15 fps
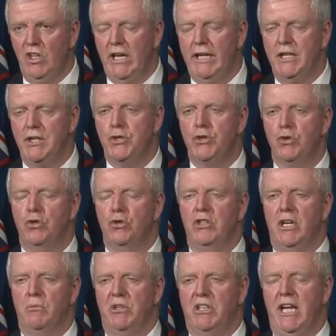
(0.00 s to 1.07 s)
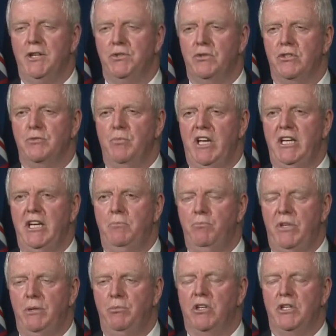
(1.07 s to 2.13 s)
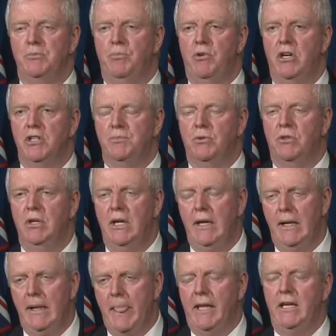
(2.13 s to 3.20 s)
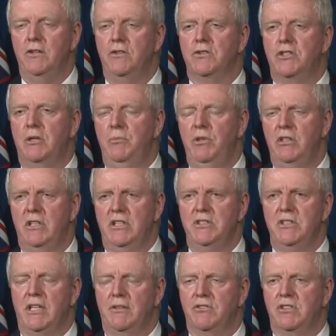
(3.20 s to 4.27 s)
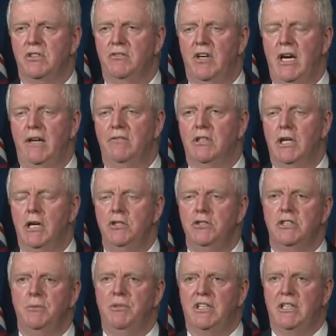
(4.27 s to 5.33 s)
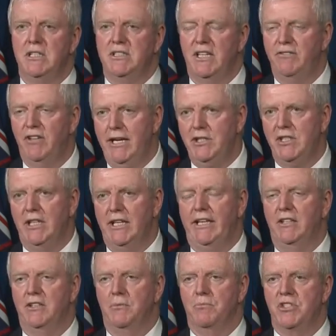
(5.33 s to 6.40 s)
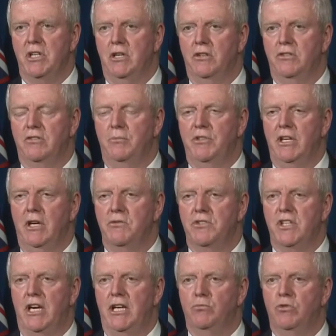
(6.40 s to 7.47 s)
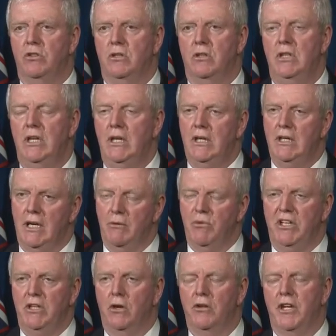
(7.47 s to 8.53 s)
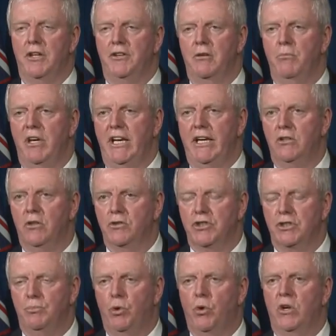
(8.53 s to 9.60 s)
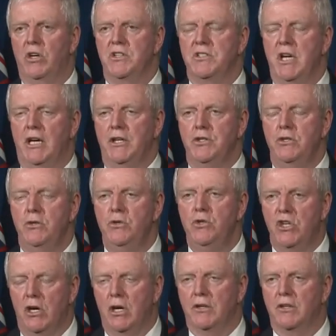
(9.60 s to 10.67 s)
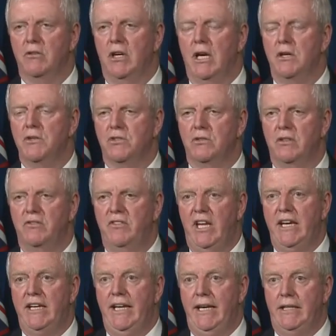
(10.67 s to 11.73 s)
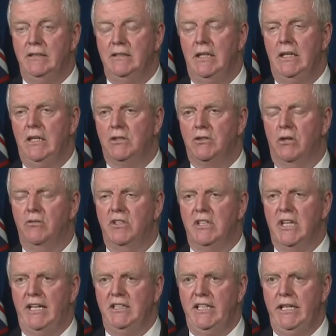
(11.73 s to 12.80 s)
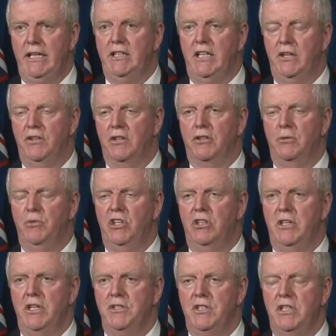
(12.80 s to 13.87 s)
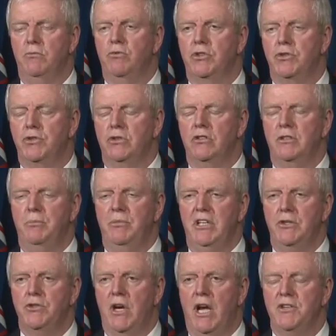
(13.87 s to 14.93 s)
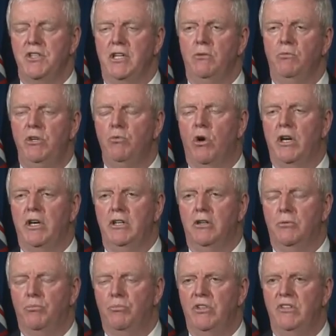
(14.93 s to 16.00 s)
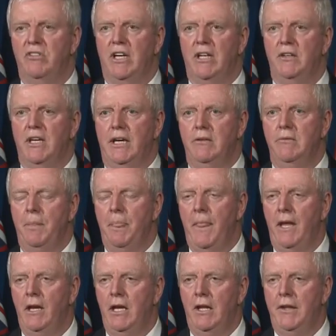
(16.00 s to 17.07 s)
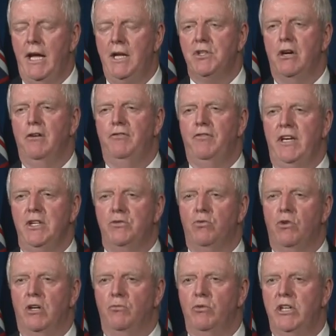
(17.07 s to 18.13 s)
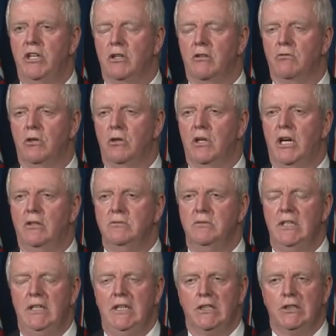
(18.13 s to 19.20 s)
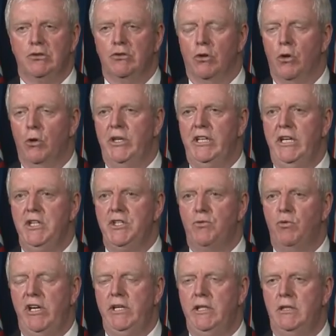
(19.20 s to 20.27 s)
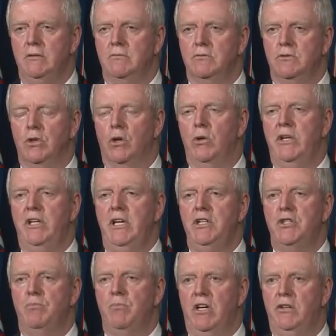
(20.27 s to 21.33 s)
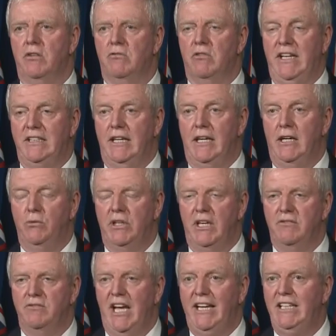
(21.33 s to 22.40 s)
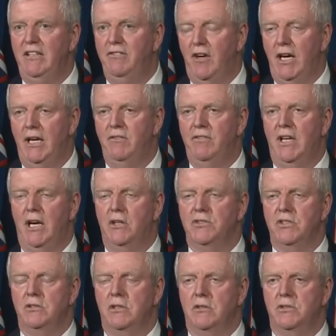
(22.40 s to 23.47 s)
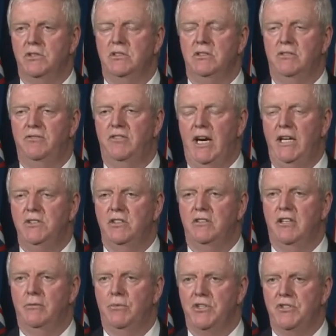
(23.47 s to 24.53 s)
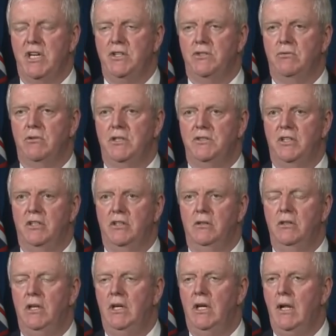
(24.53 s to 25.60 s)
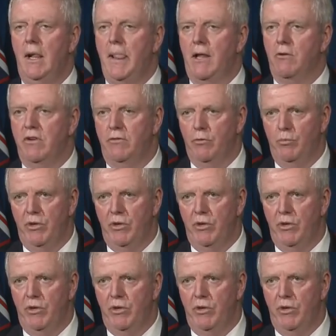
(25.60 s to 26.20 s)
and ensure that we get to as many people as possible in those communities that have survived largely because they've isolated themselves from the outside world. And we know that their medical support is not huge on the ground, so if they get COVID-19 in their communities, it would truly be a tragedy, and we want to help prevent that. That's our phase one. We're going to roll out growing each week, growing each month. Right now, we have 95,000 doses of Pfizer that have been sent to Ontario. We've